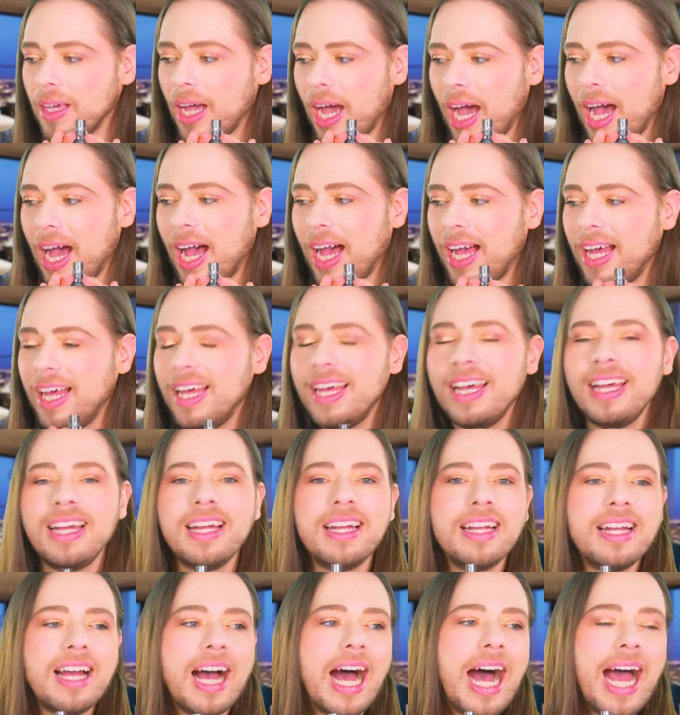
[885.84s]
Uh,
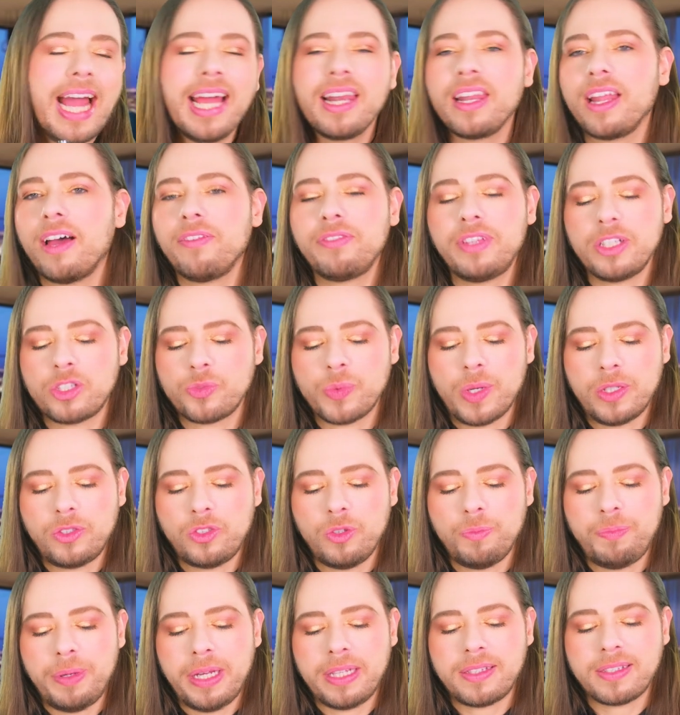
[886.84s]
I love this one
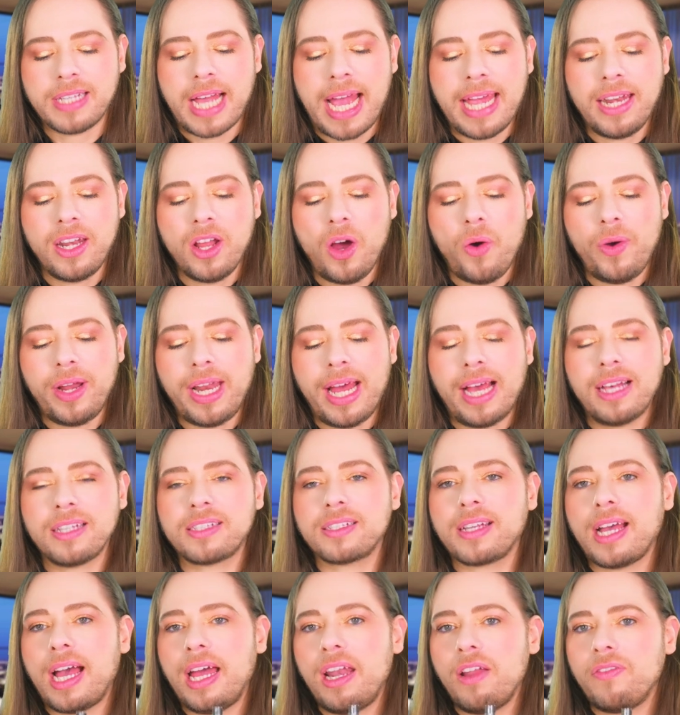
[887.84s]
to bits. I know it
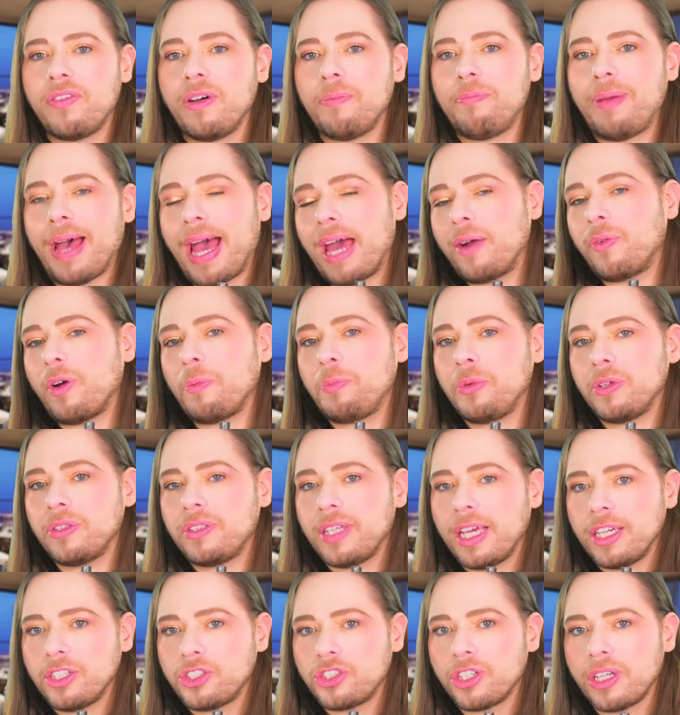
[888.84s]
has kind of a bad
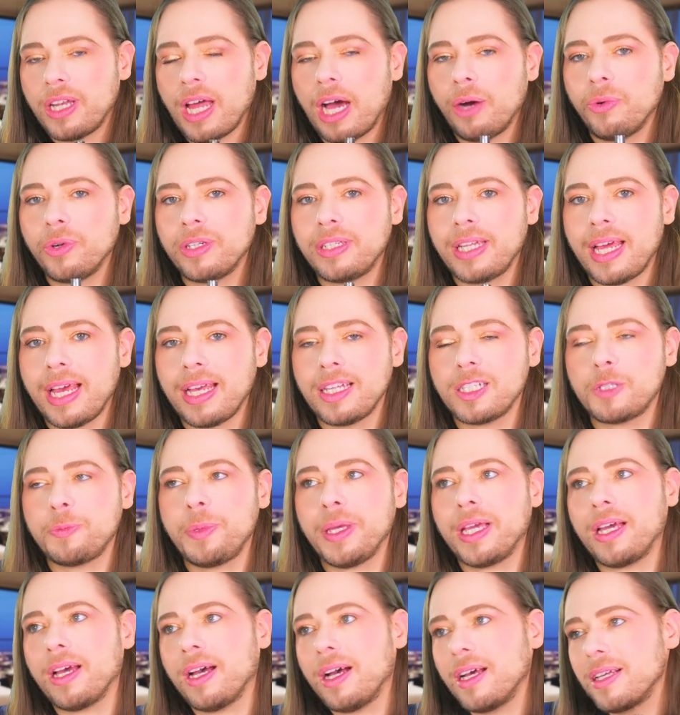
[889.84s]
reputation nowadays
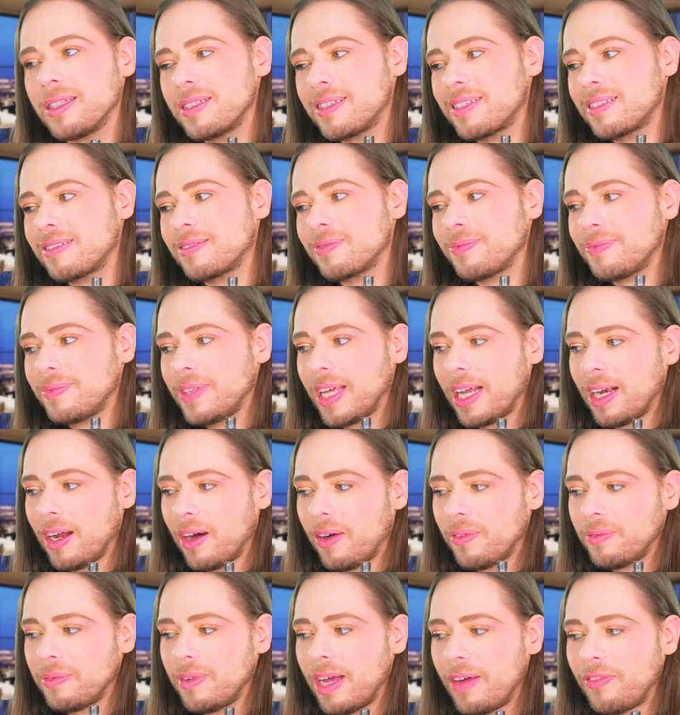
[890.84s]
because, you
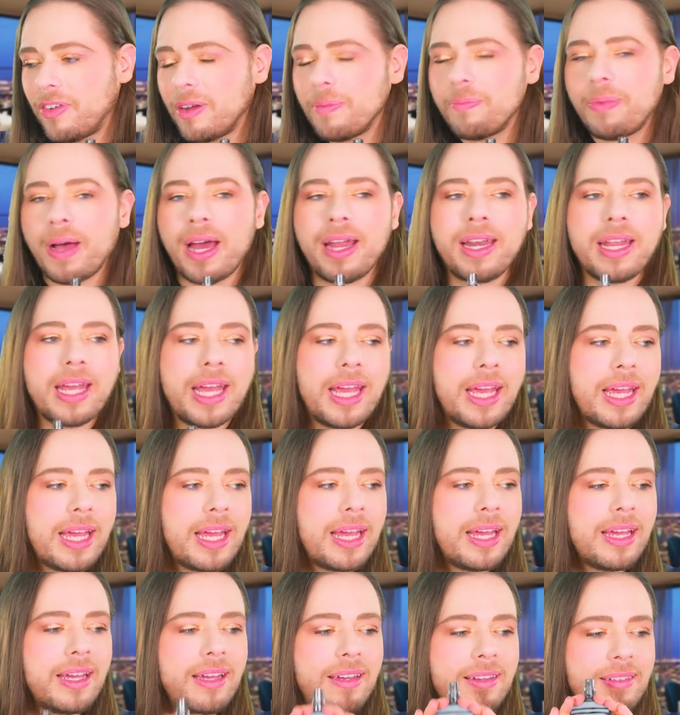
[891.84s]
know,
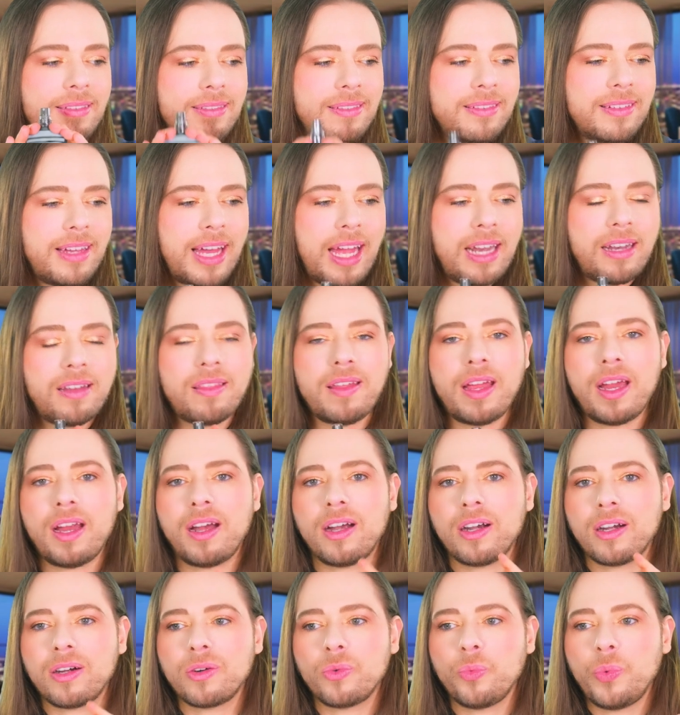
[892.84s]
everybody and
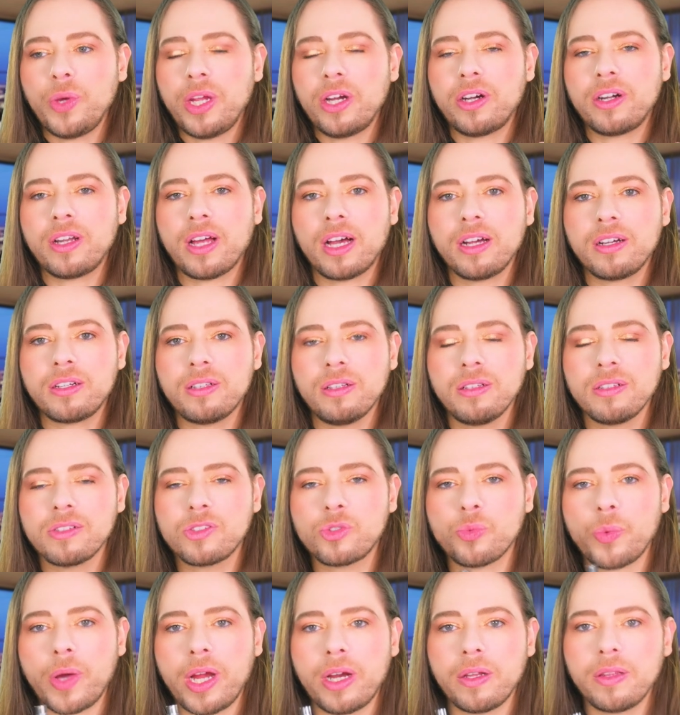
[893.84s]
their weird
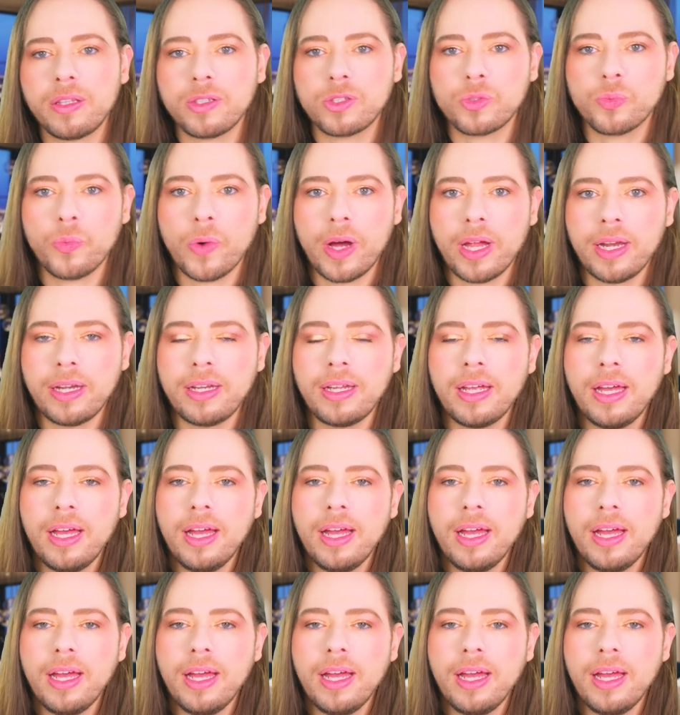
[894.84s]
uncles wear this one.